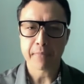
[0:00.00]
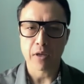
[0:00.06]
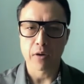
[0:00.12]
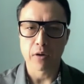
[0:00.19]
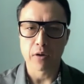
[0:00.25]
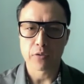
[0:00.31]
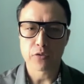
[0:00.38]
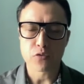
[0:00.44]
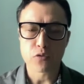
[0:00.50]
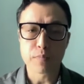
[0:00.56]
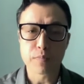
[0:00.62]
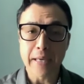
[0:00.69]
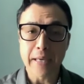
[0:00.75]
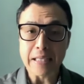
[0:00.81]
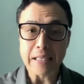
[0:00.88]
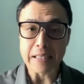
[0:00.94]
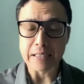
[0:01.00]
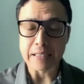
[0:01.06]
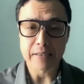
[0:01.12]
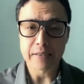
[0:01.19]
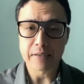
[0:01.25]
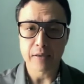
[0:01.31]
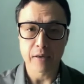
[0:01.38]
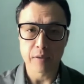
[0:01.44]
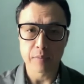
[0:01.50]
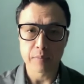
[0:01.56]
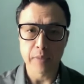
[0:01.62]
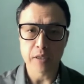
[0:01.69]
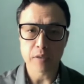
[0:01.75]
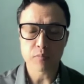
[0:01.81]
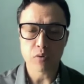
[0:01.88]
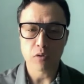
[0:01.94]
uh, through many uh,
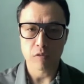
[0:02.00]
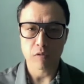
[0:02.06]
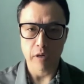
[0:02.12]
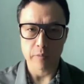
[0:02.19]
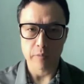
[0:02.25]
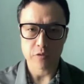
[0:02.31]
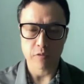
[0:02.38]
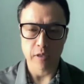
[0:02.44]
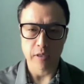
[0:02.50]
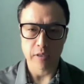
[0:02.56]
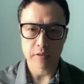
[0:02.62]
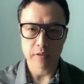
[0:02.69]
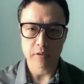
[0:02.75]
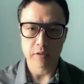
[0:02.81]
many programs, right?